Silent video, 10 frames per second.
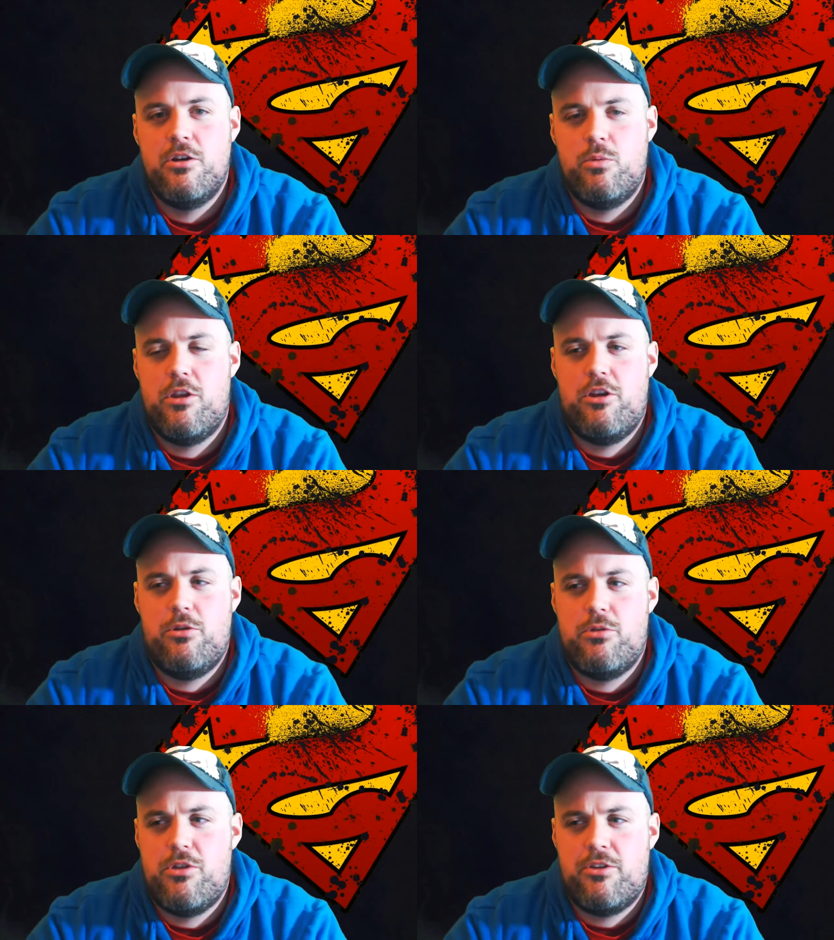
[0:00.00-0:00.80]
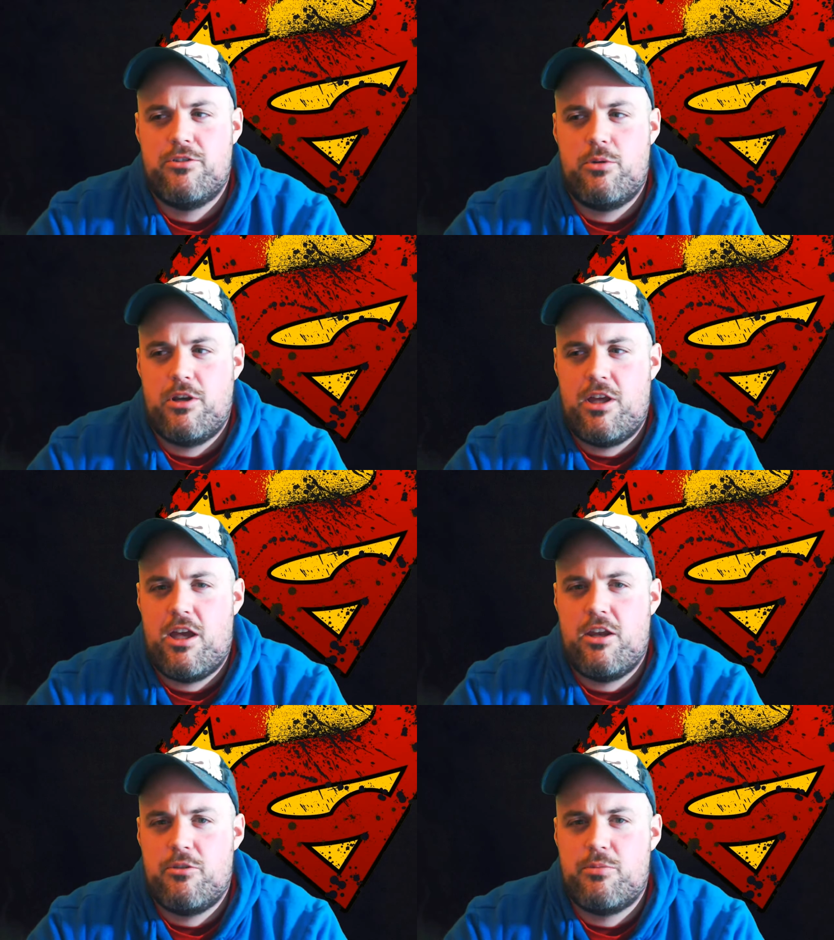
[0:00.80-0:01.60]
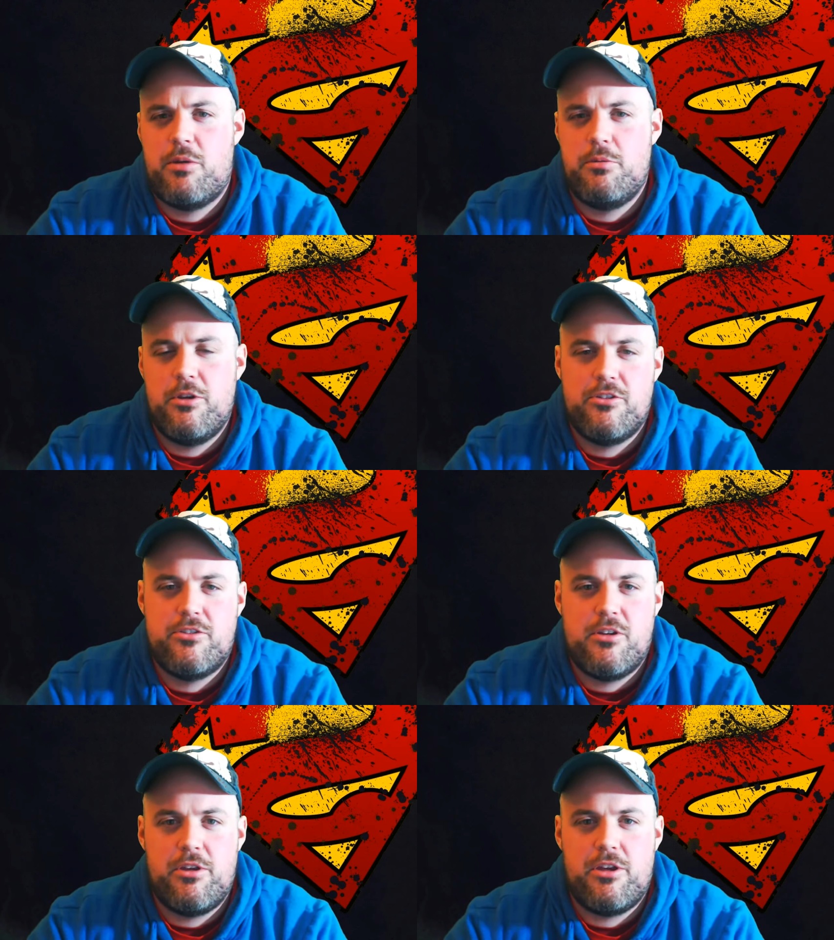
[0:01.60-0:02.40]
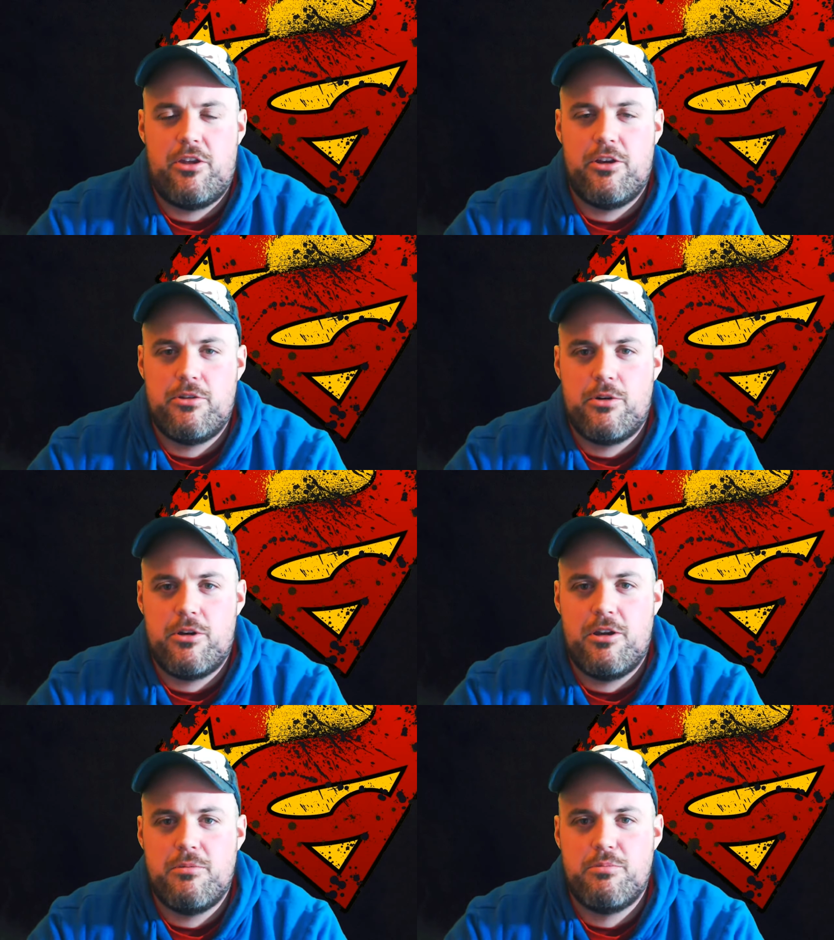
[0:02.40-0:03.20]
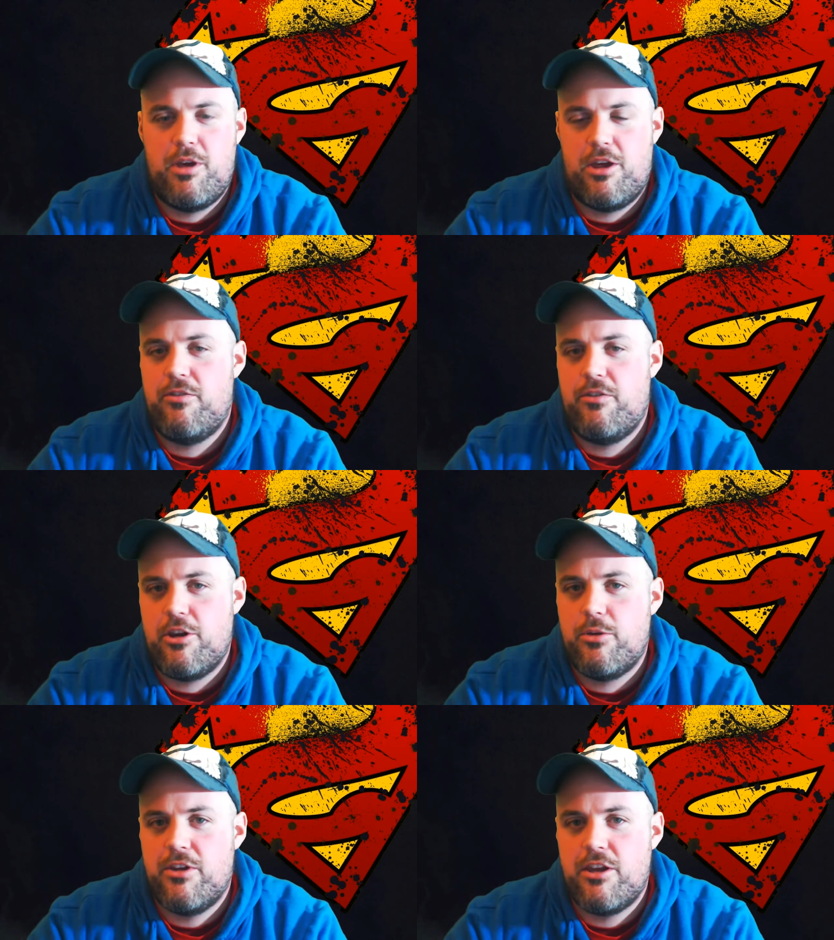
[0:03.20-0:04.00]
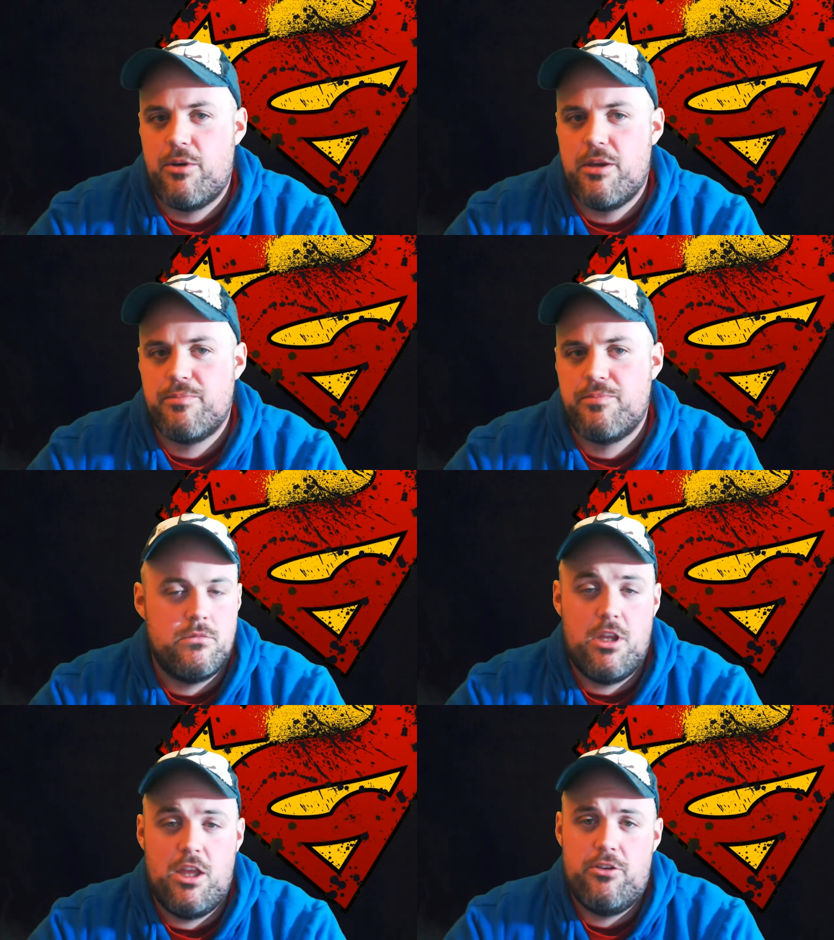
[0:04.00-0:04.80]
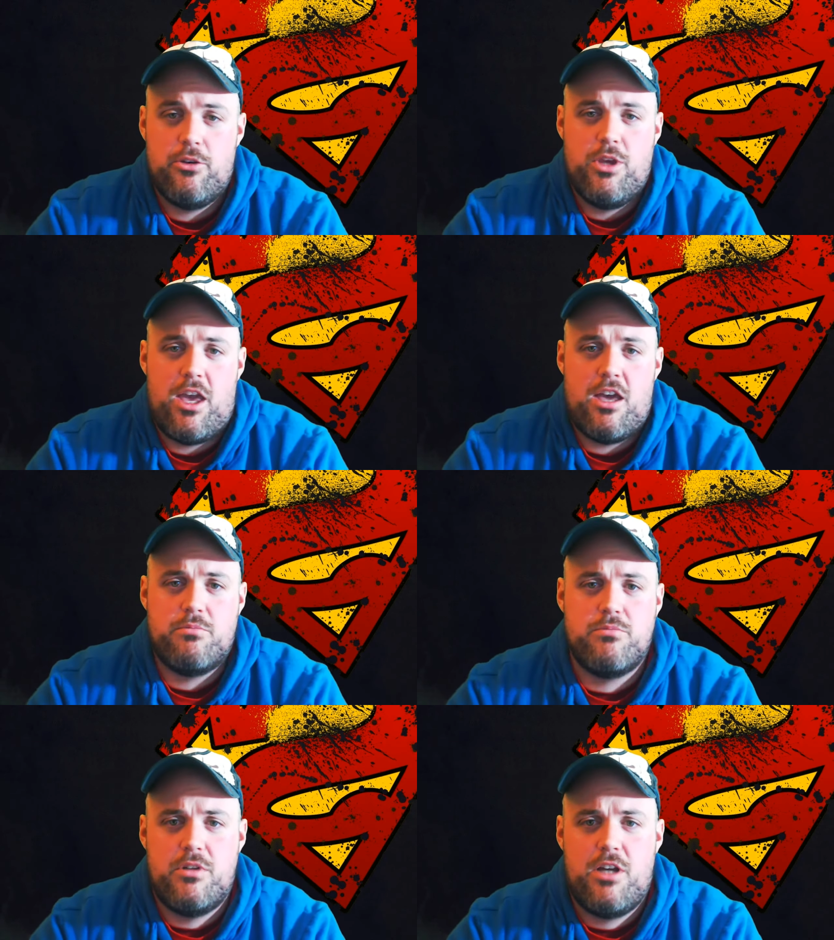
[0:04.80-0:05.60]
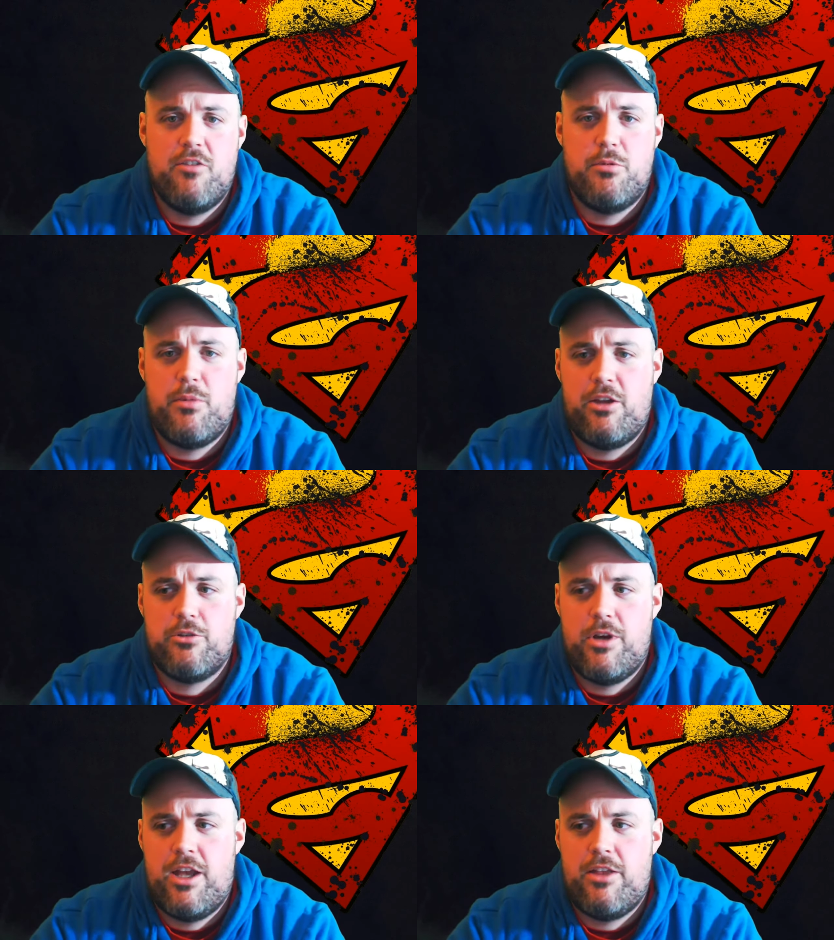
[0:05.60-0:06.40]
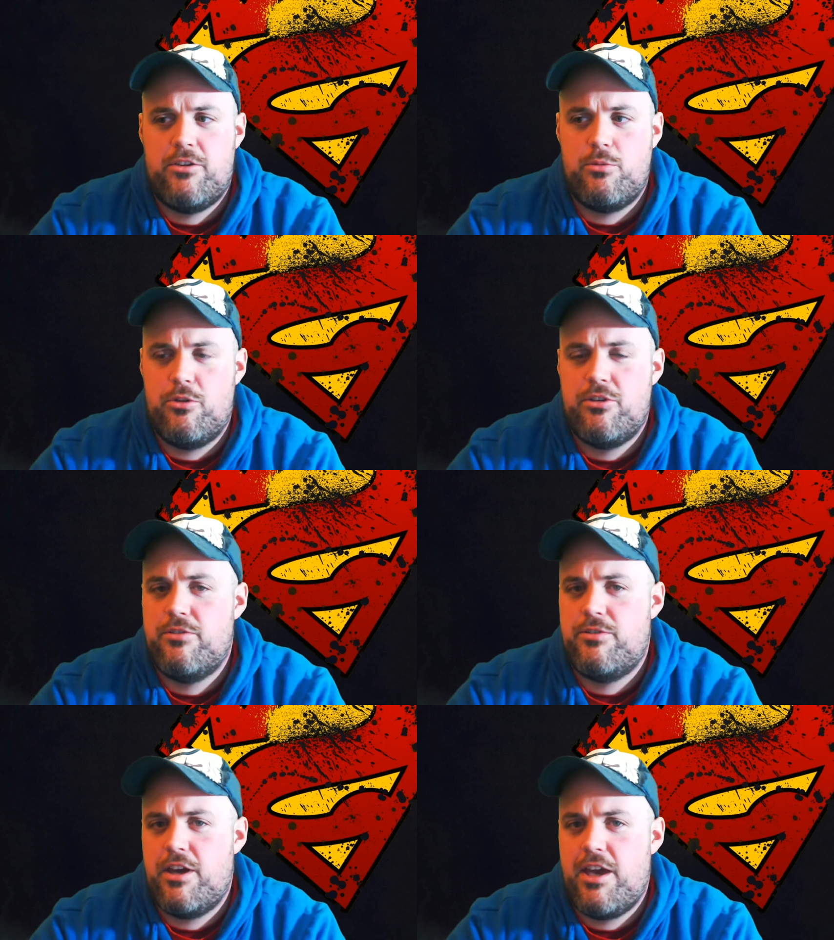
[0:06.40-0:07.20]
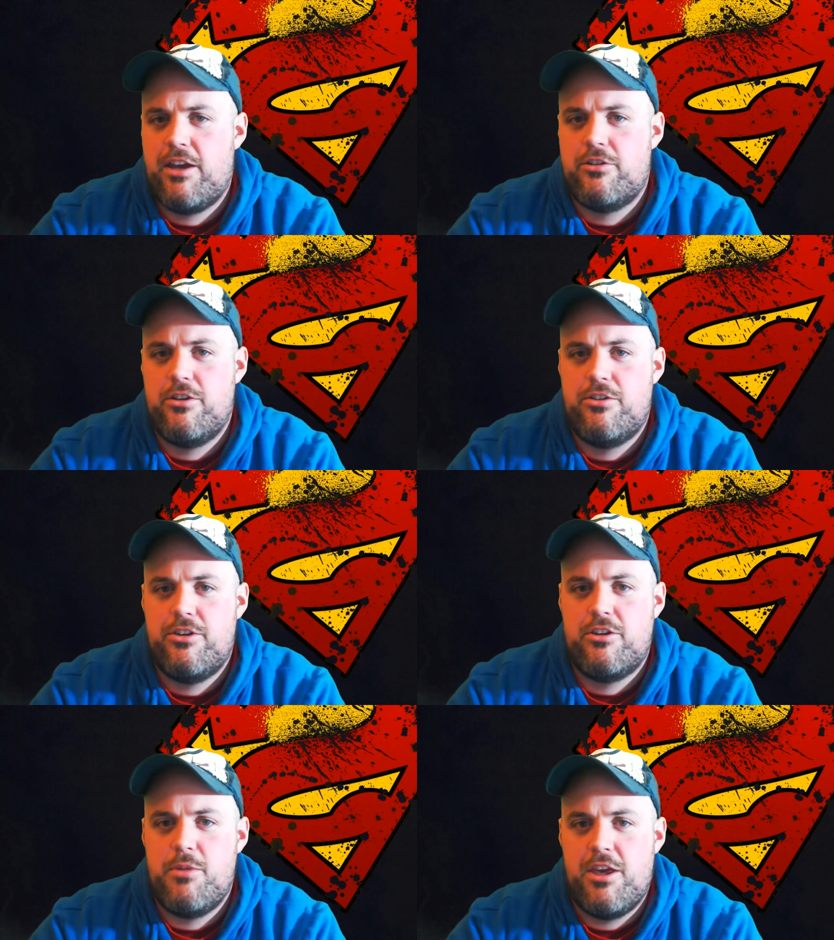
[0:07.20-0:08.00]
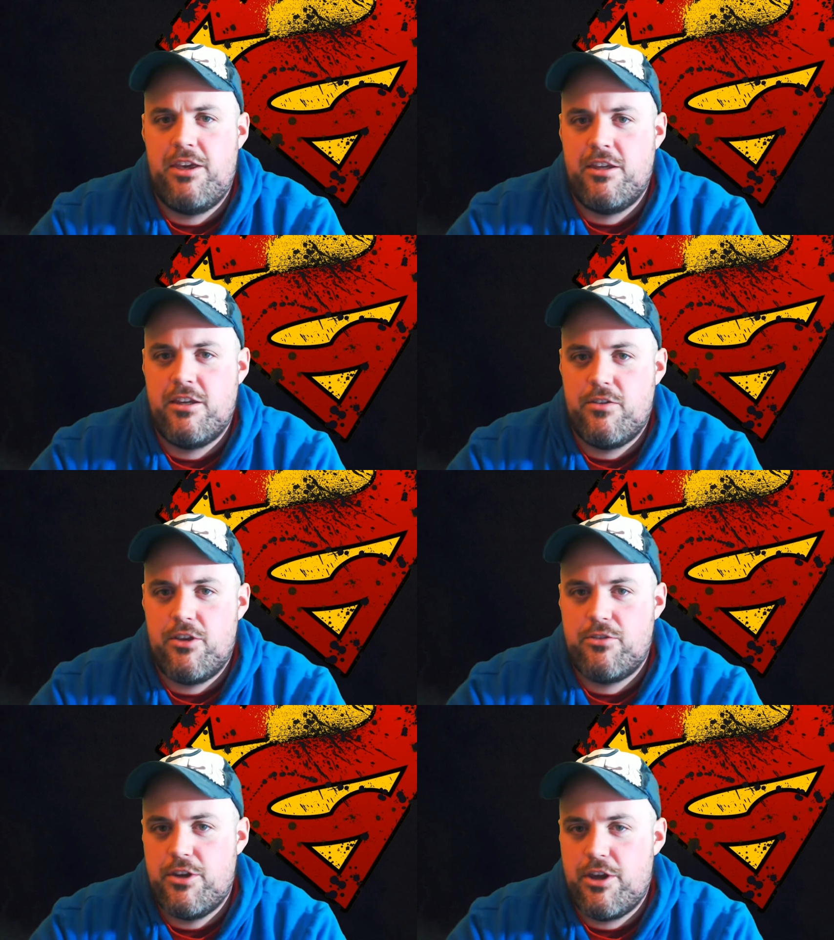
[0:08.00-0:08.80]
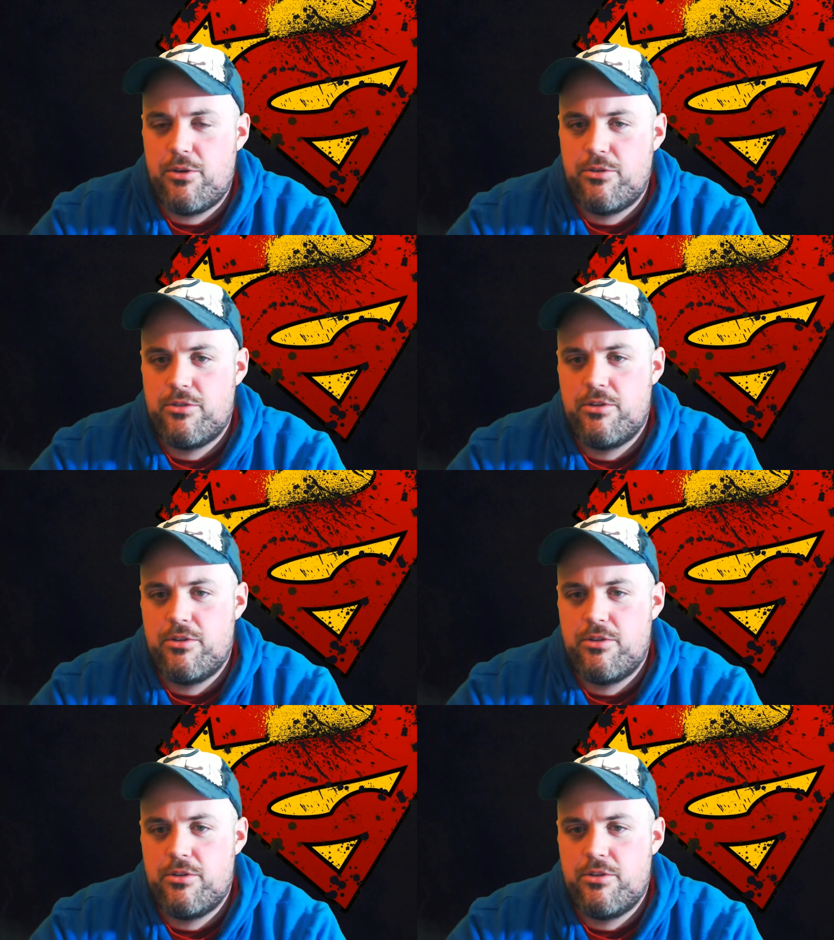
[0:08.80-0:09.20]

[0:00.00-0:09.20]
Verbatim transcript: whether you think so or not, it's probably just something I'll ignore and make the videos anyway. And so yeah, I've been Mild Kratz, and we'll see if I actually stick to making any of these videos.